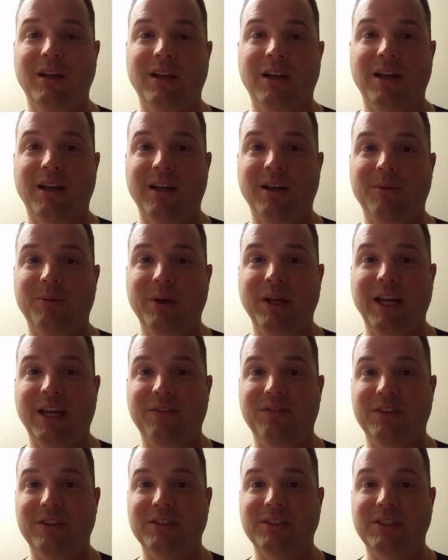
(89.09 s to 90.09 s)
Um, we
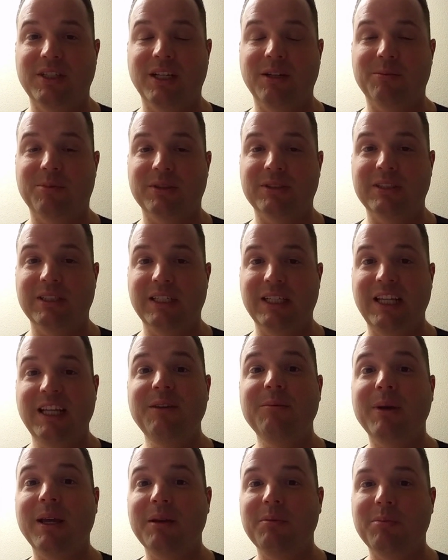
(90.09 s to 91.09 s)
have this 10%
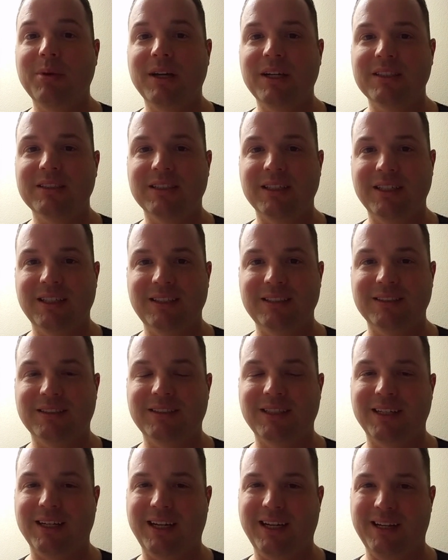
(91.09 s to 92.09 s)
eBay bucks that ends
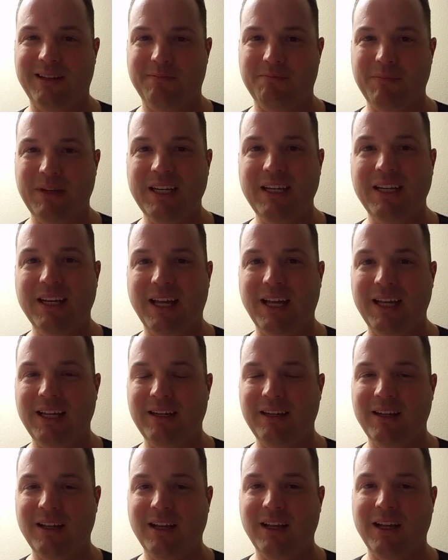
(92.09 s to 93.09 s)
tonight at midnight.
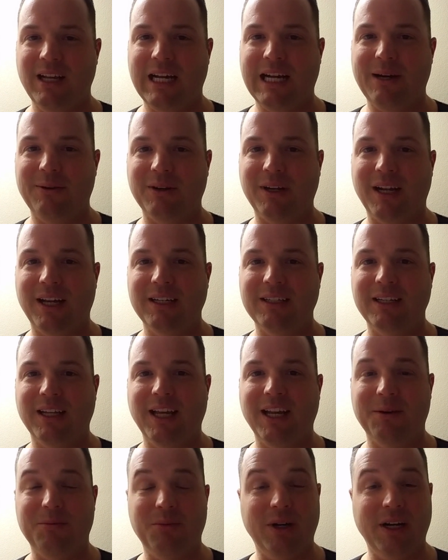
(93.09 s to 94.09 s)
I would like to
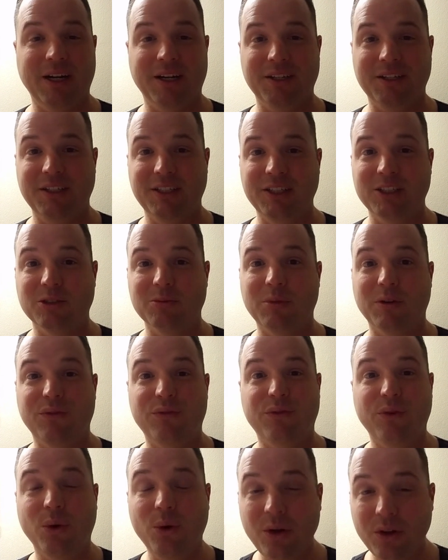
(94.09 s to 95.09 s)
hammer out a deal
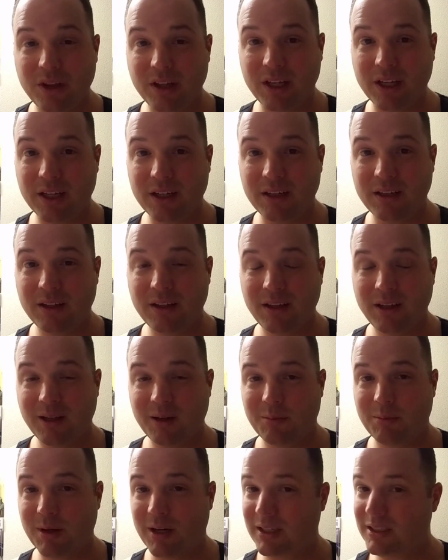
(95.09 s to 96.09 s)
before then,
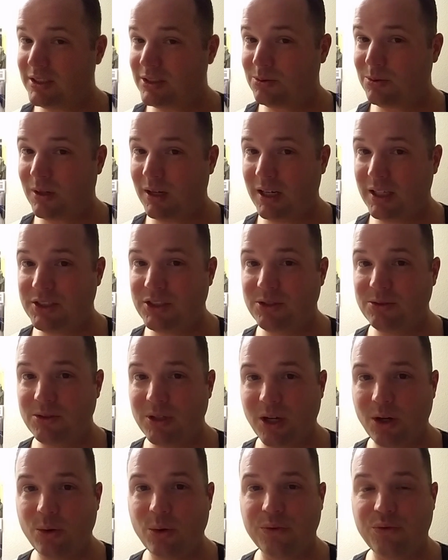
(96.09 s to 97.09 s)
but I just want to let you
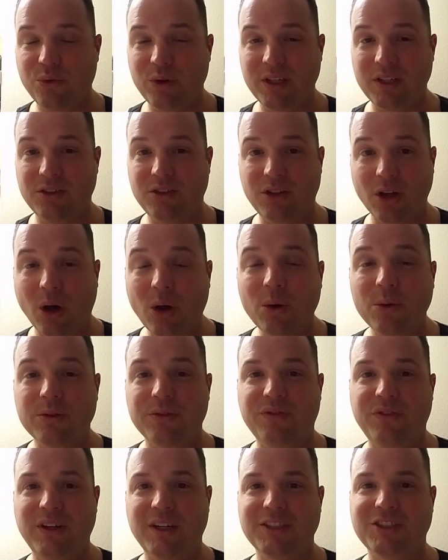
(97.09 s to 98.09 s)
know if we don't
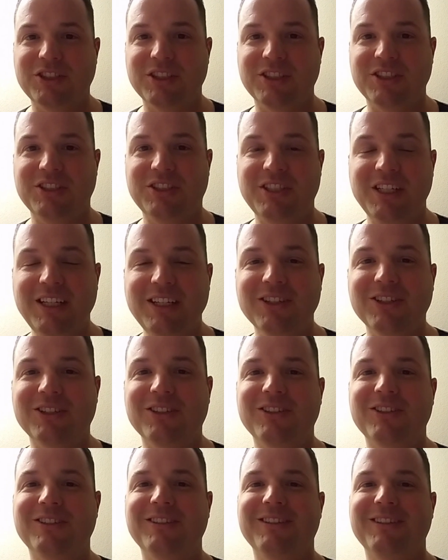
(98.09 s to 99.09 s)
finish a
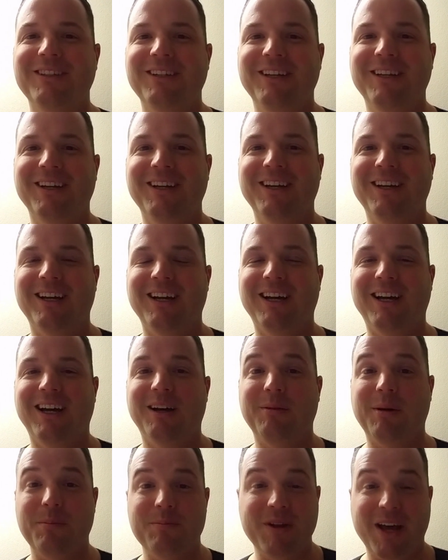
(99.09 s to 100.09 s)
deal,
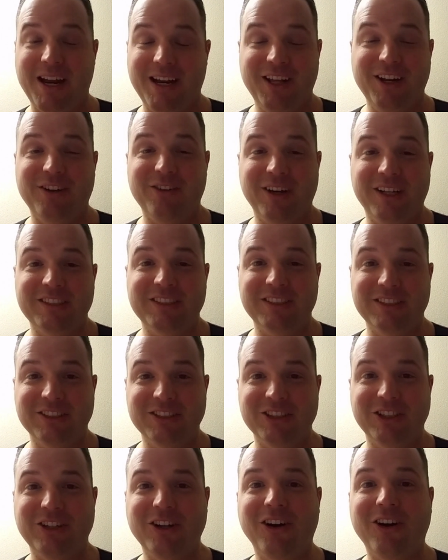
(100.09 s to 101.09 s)
um, I'm not interested in
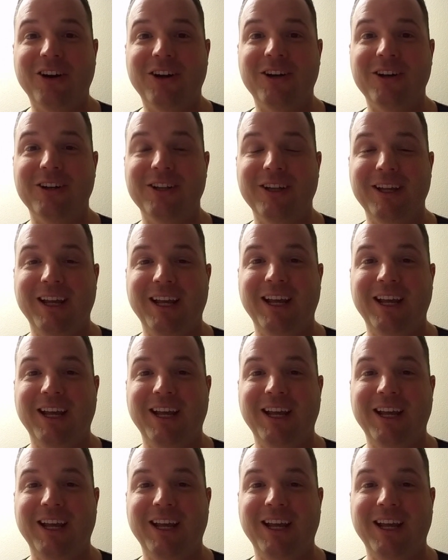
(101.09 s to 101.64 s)
the card.